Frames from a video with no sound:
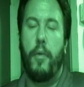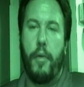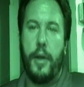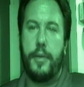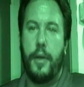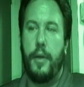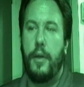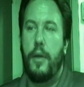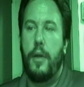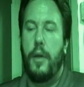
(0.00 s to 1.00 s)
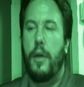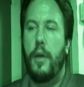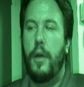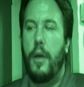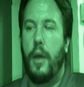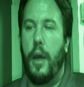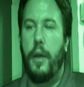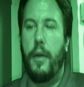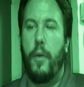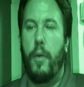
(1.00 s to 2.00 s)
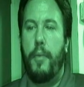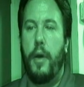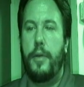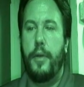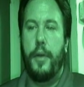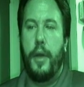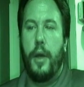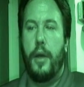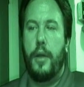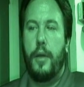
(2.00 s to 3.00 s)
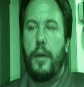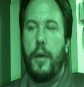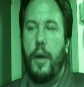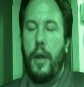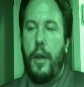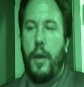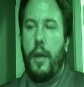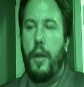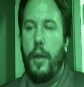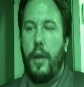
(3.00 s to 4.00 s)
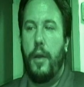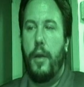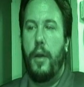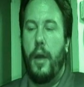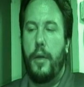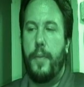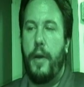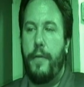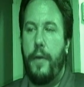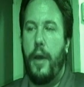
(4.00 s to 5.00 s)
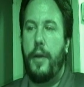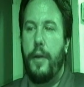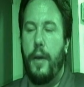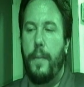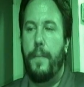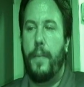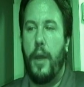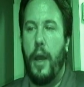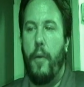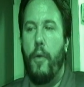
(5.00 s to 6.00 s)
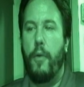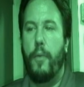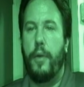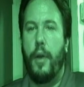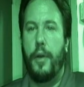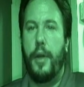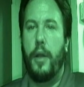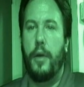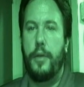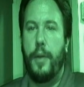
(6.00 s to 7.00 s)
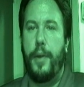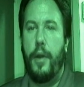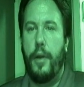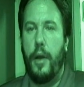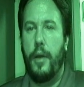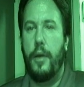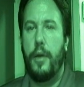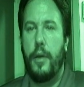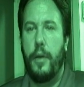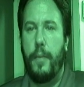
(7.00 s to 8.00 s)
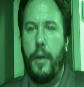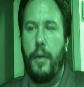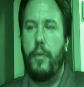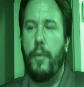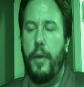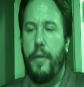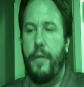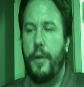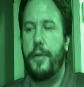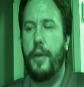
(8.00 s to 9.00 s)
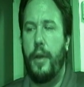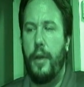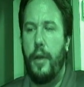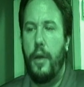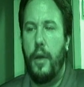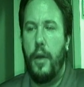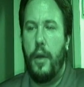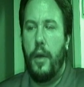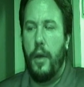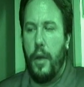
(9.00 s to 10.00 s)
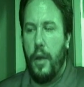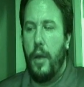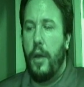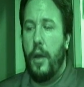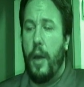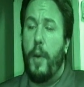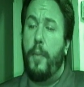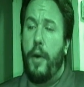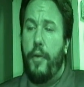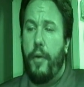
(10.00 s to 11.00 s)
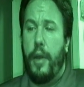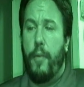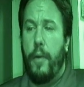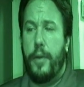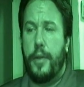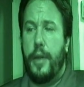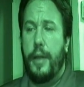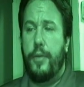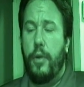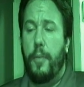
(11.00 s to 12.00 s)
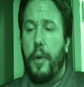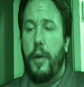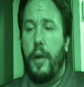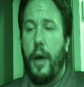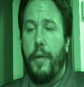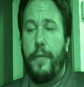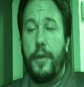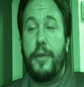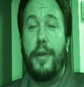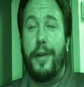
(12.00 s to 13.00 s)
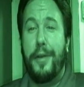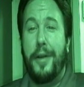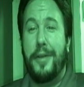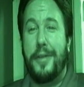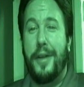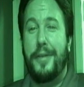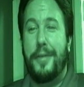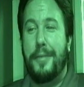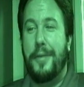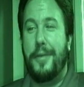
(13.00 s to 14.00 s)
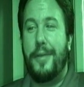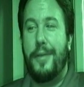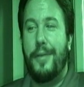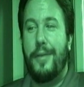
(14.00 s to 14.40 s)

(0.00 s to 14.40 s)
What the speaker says: We're arrested. And we're brought to the, as a matter of fact, I rode with Nardella, Jimmy Nardella. He threw me in the front seat. And my brother, he went with the state trooper. Now, the first thing Nardella says was,